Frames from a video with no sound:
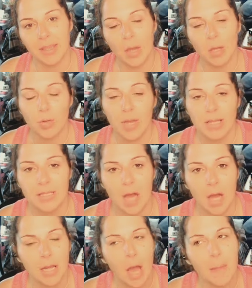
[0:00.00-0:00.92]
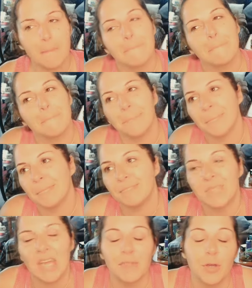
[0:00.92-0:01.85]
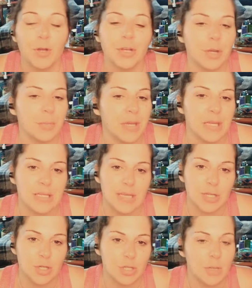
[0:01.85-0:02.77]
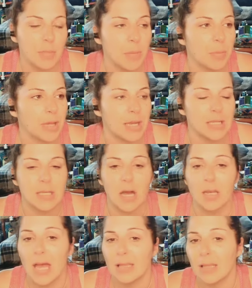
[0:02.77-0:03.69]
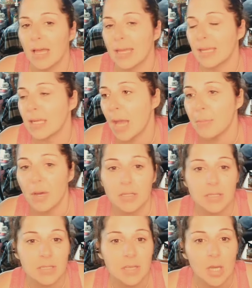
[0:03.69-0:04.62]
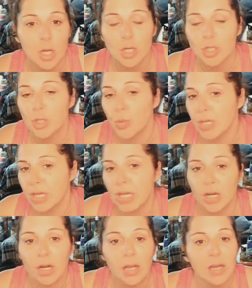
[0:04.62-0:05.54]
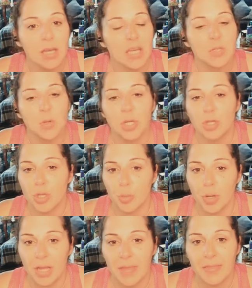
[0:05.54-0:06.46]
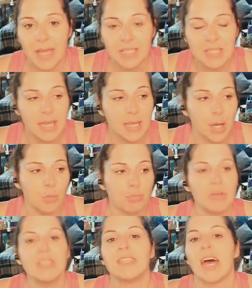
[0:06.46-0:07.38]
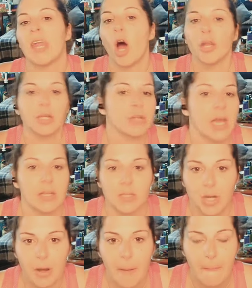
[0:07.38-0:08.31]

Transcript: that you get done. Mm, if you're in your immediate denture, some people get it done at like nine months to a year is when you do it. And that's like a reset on your denture.